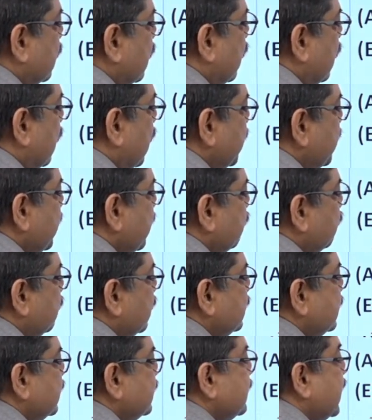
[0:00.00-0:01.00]
odd
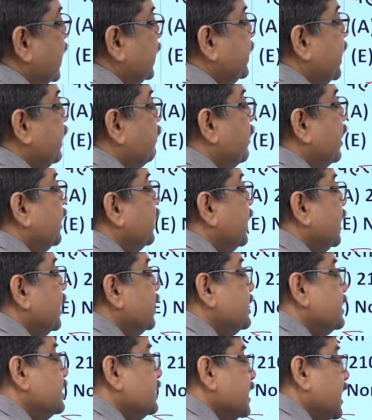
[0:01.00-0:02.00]
numbers is nothing but it
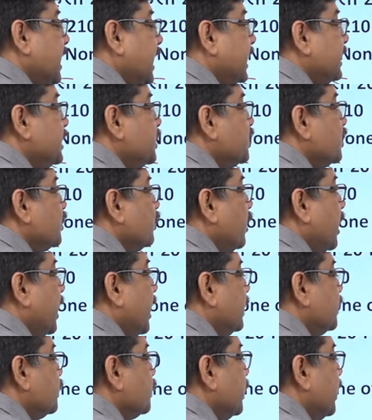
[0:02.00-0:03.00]
is n
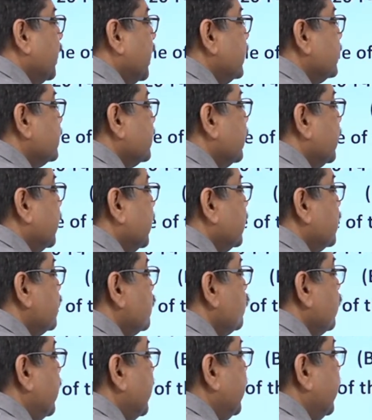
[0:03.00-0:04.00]
square. So your answer here is
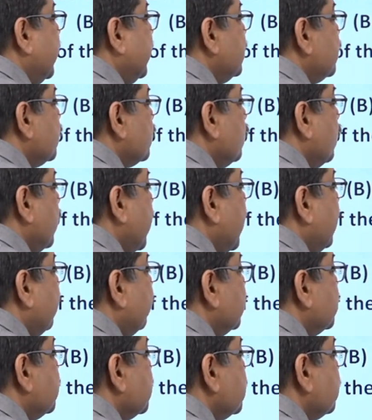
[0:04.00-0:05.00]
20 square,
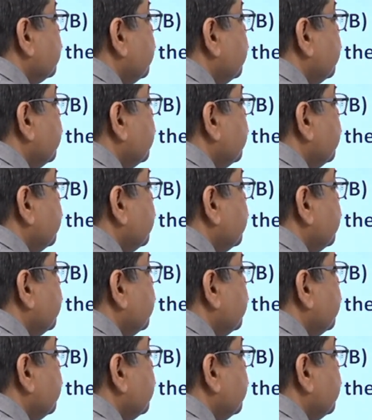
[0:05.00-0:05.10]
which is